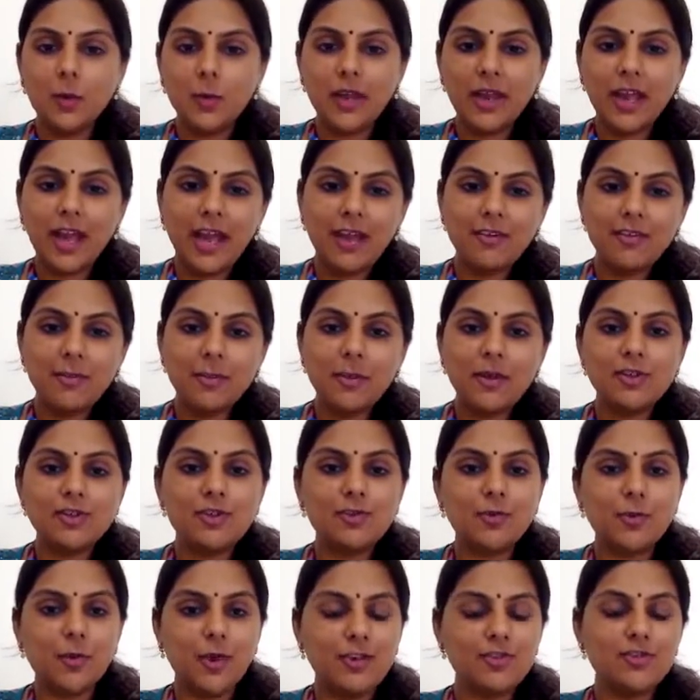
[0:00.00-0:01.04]
We have a bunch
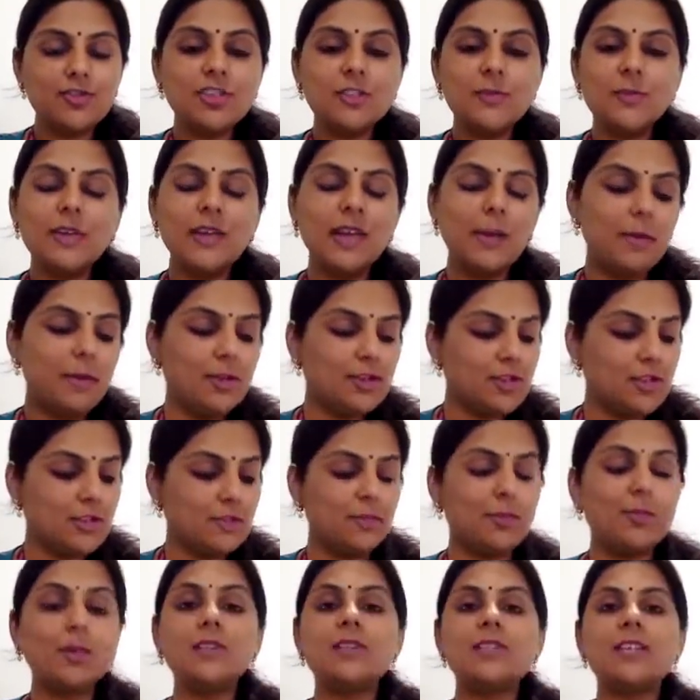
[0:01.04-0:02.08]
of questions, but let me
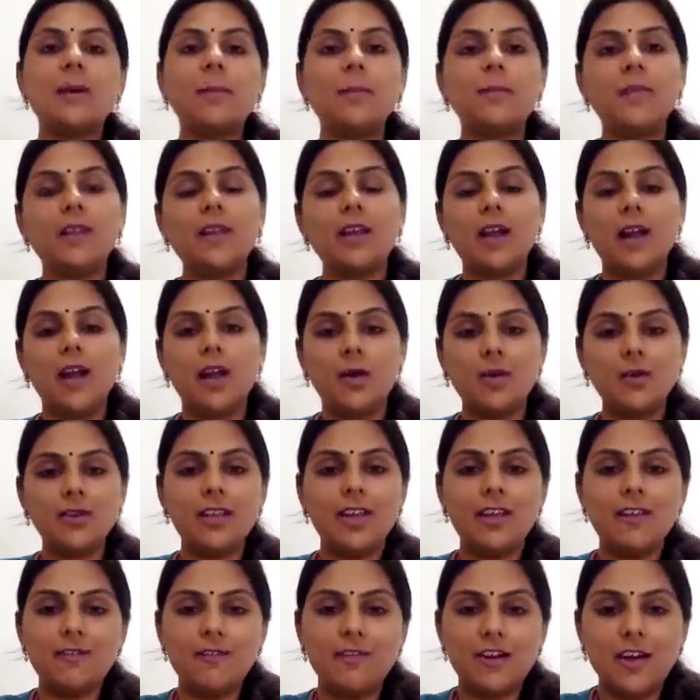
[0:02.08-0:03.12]
just put something out
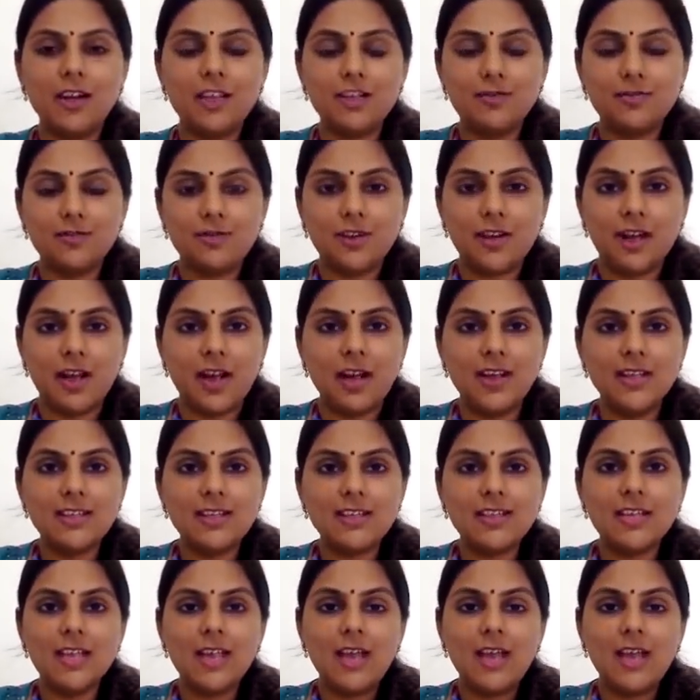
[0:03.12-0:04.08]
there first for us.